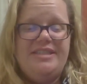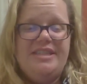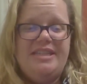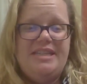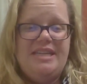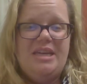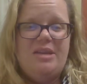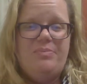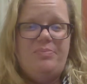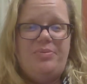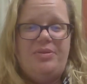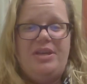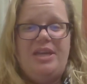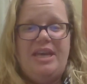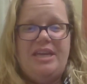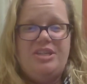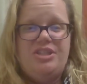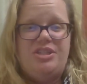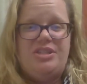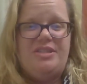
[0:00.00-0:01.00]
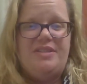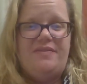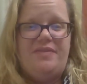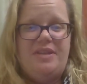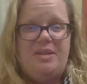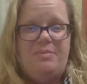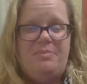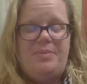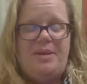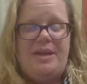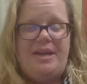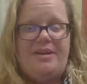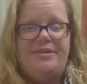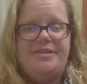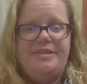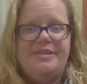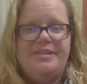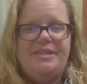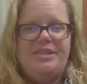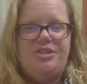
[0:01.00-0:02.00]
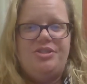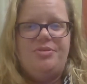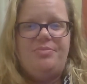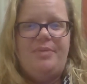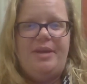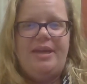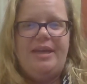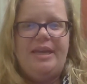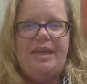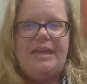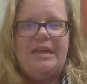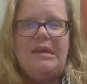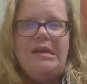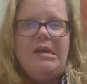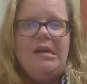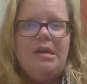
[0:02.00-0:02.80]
to the implications of the impaired decision making.